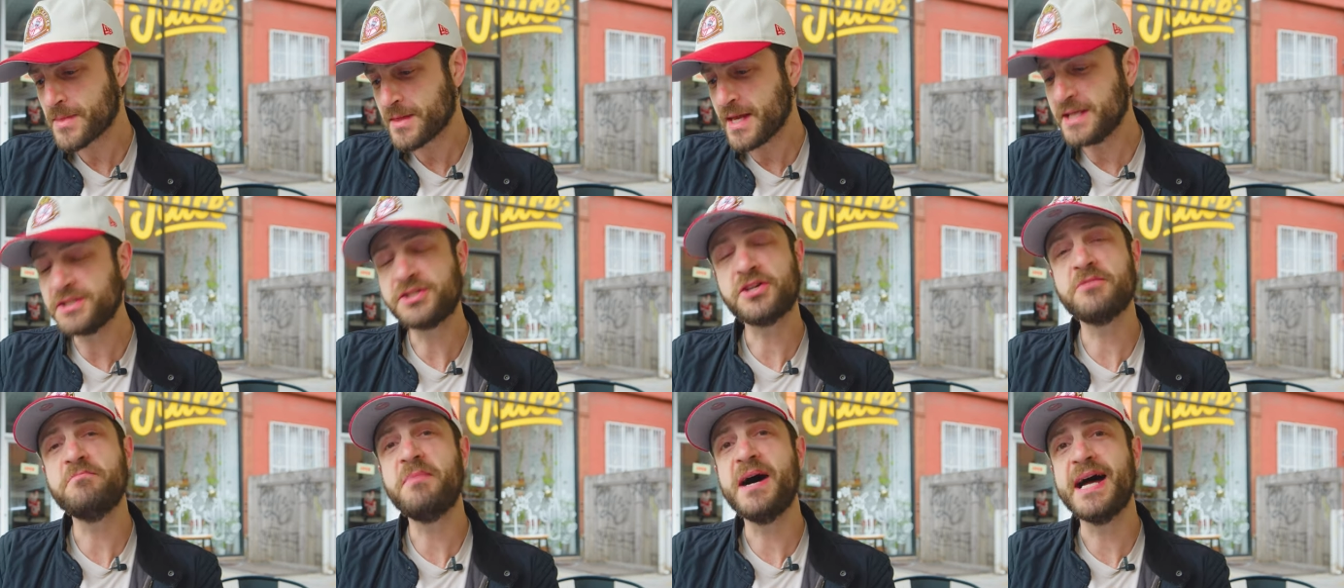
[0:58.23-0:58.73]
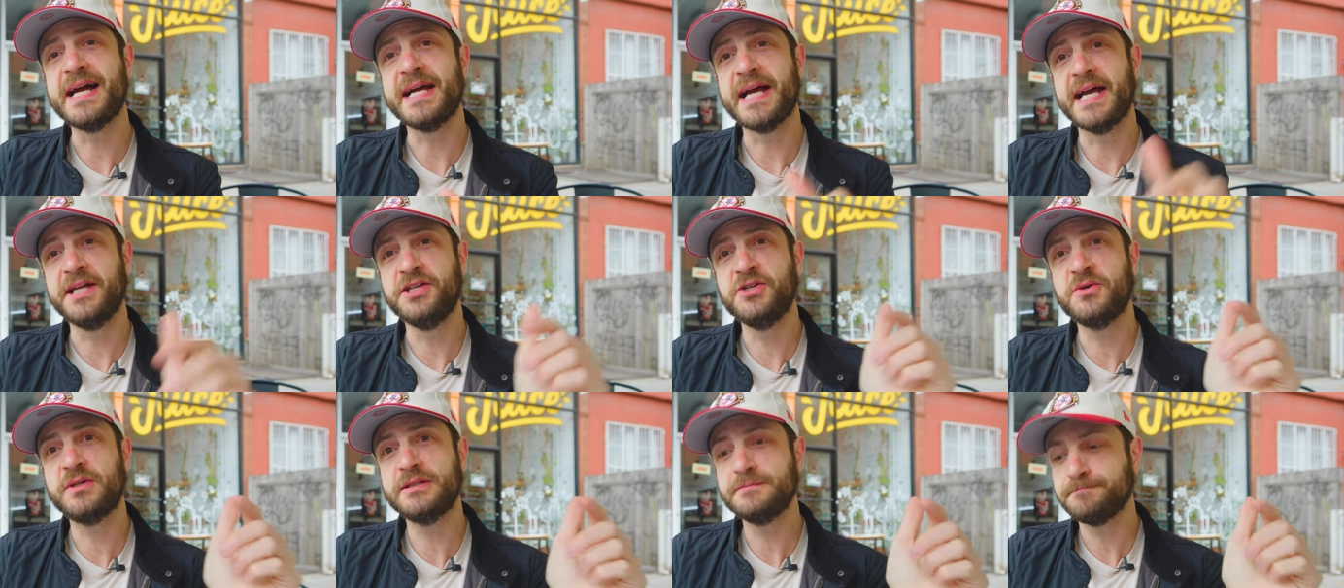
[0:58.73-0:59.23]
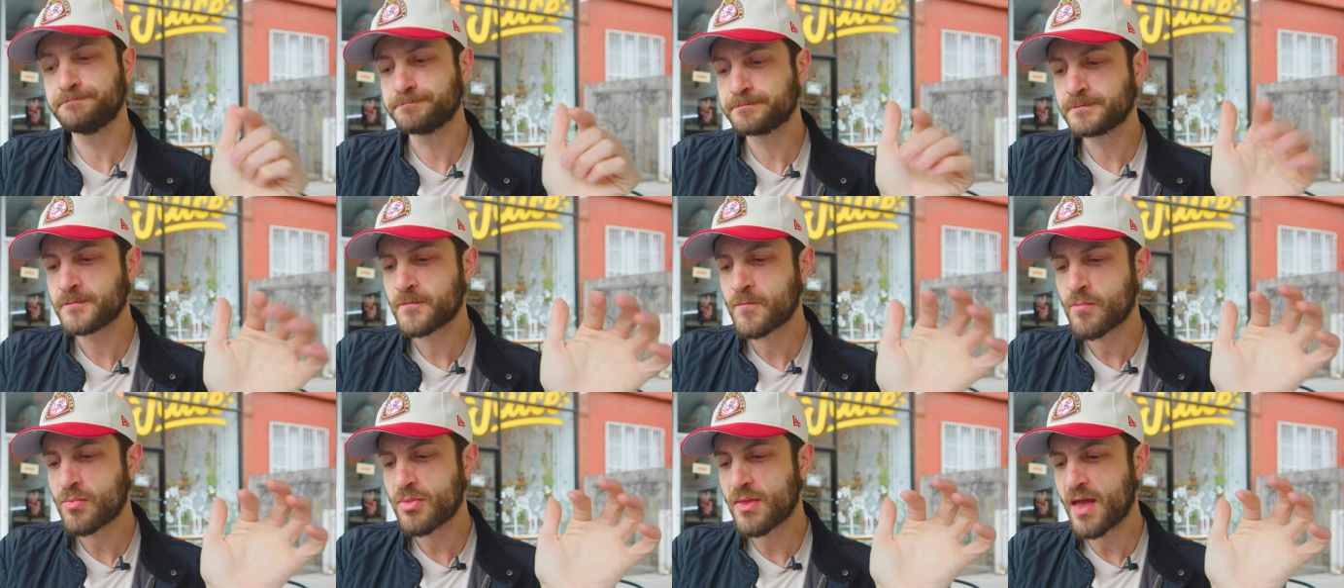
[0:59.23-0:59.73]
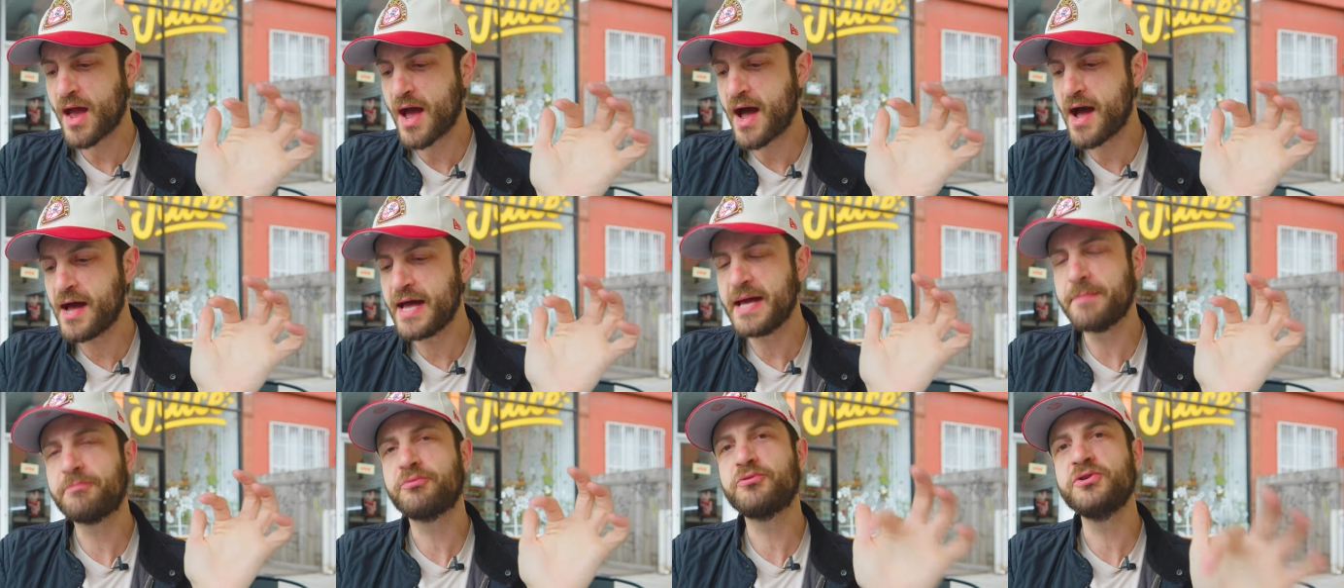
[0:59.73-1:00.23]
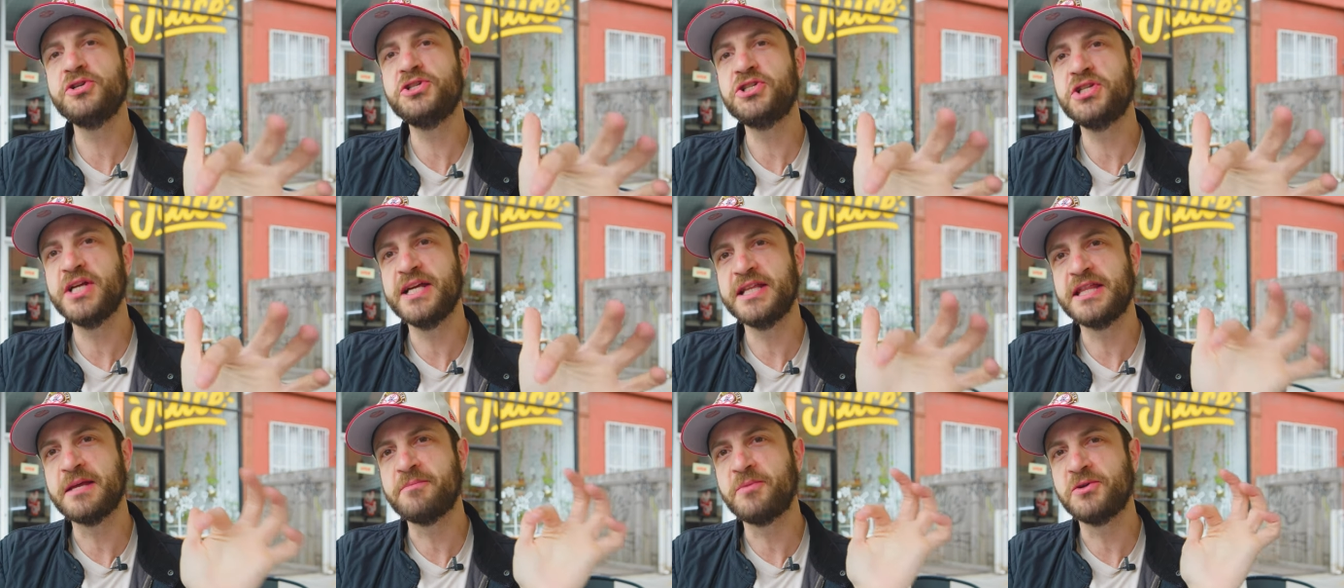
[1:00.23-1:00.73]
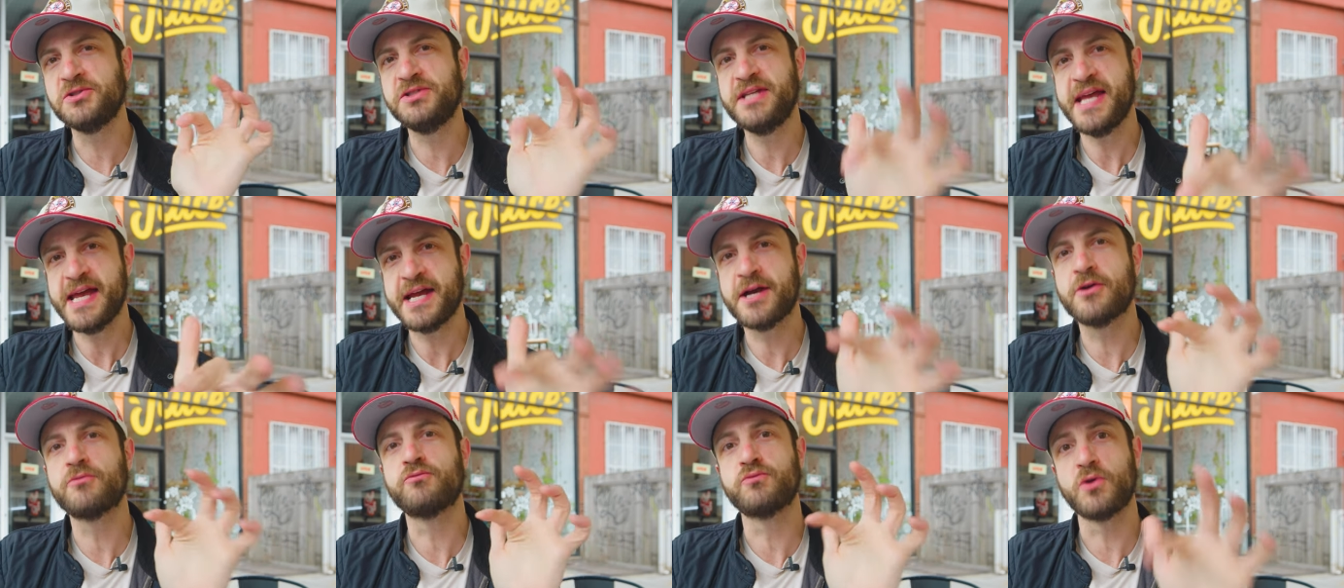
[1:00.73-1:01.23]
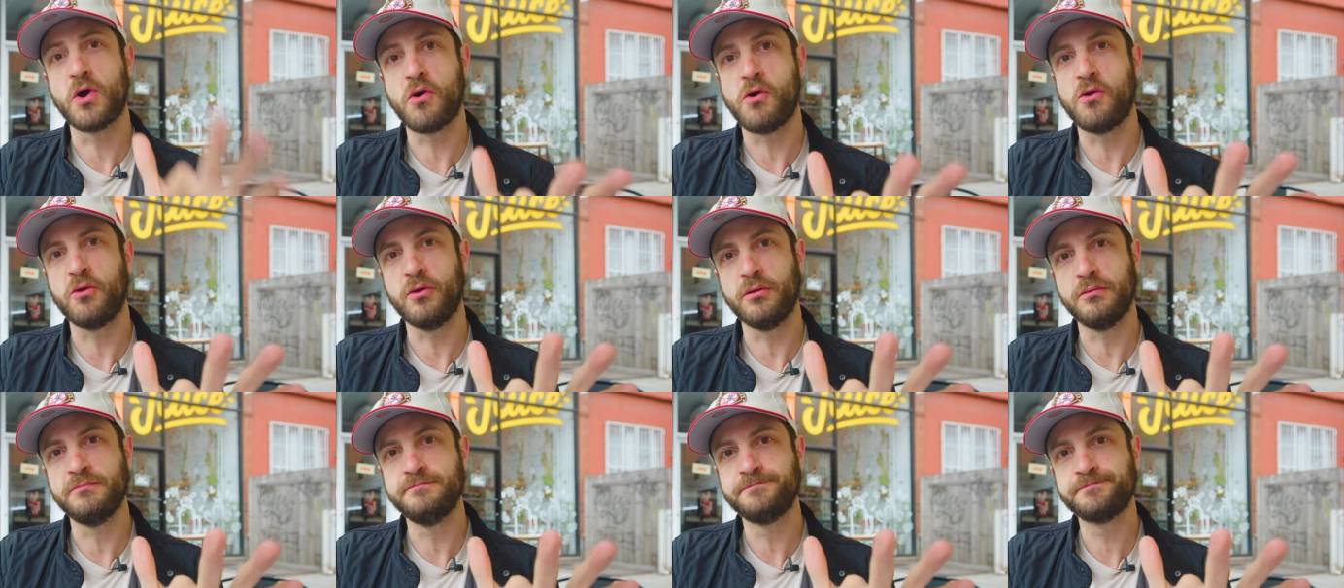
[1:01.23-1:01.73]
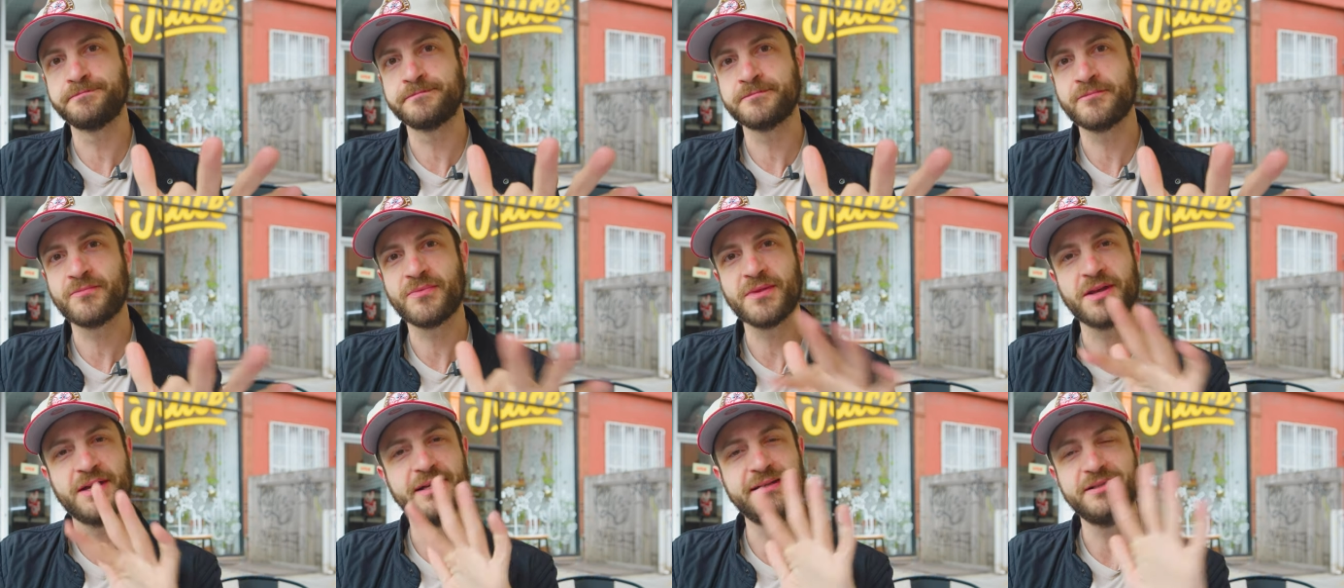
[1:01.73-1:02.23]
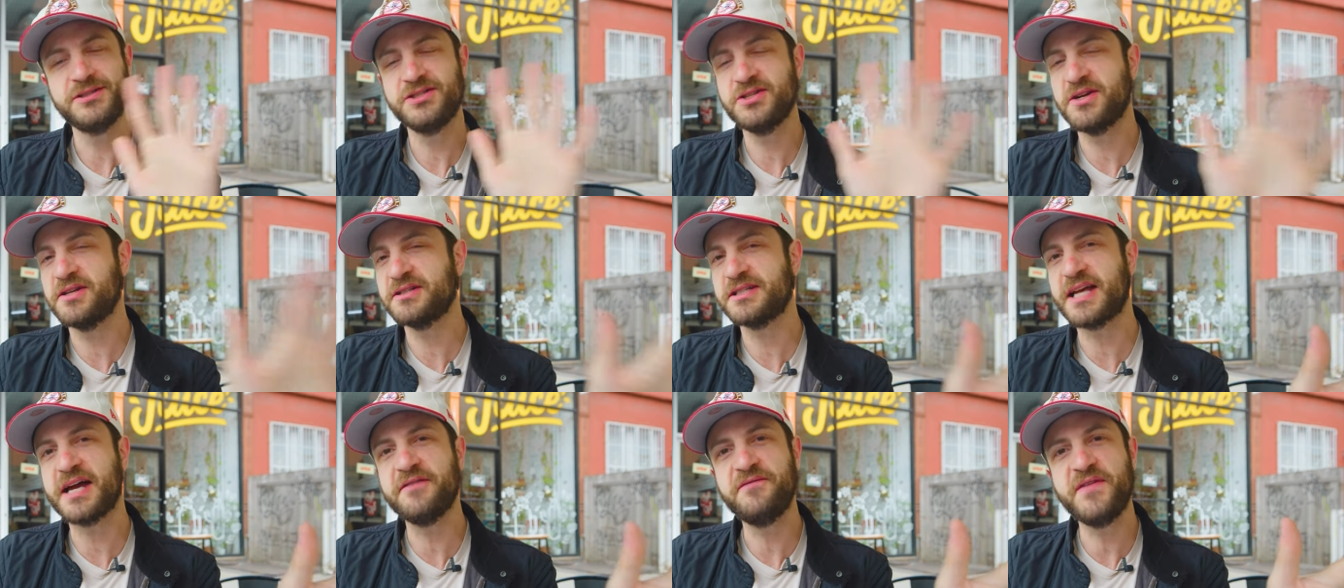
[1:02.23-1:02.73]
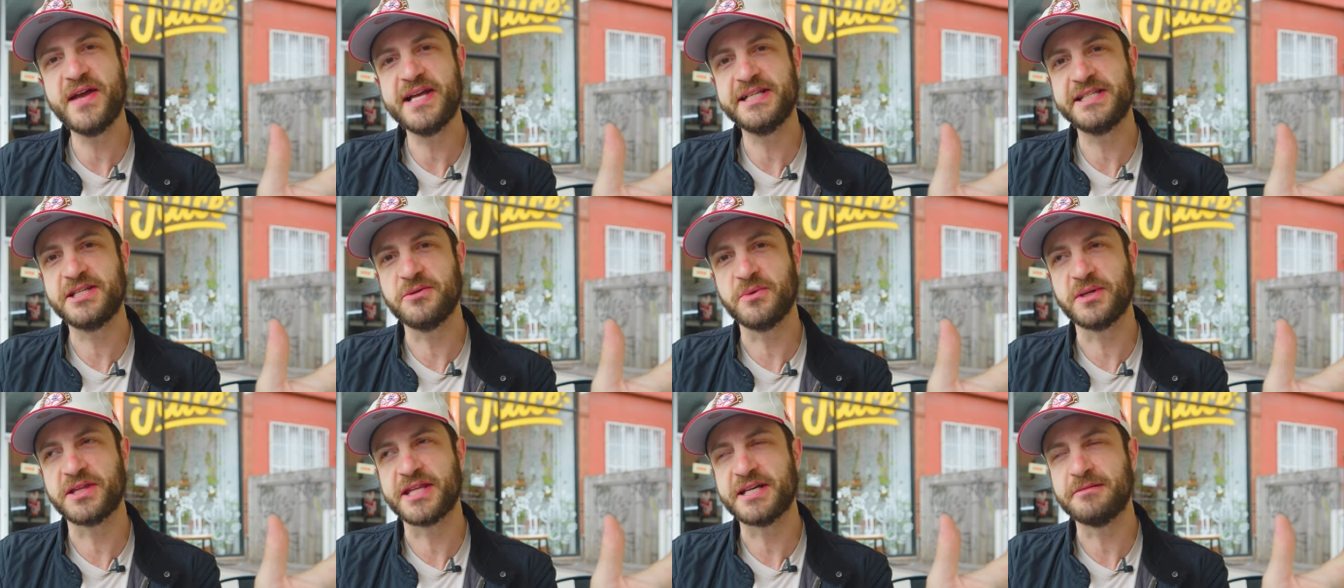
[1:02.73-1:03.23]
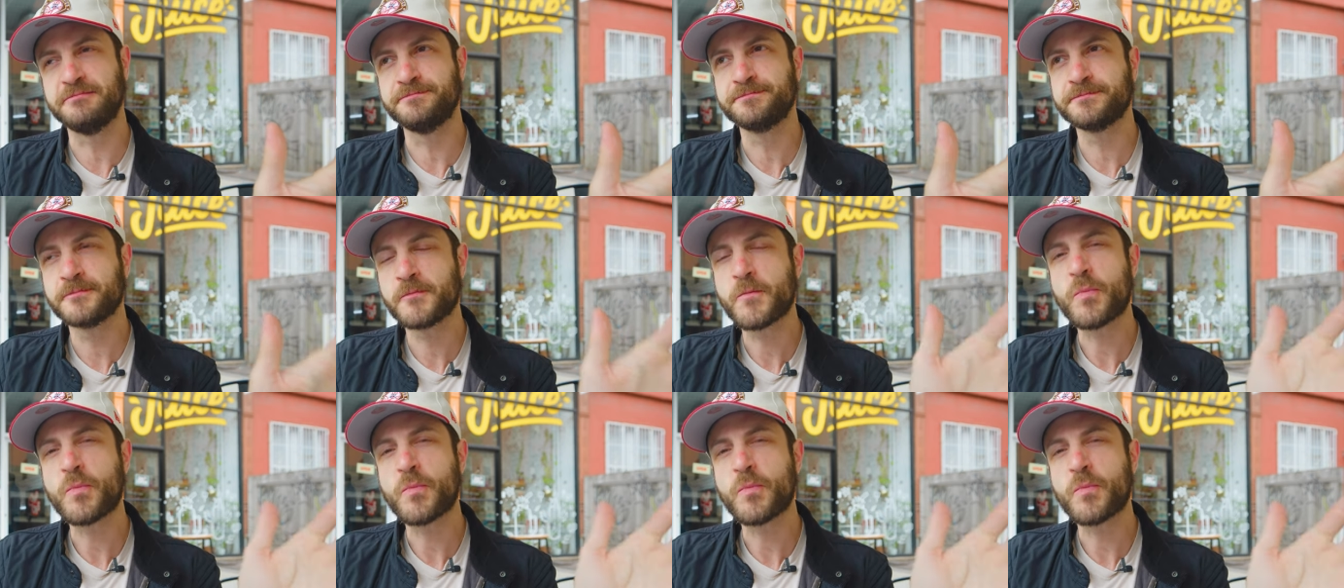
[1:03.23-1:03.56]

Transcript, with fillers: That's a good bite. And you know what? I appreciate the bodega roll. Do not get fancy with it.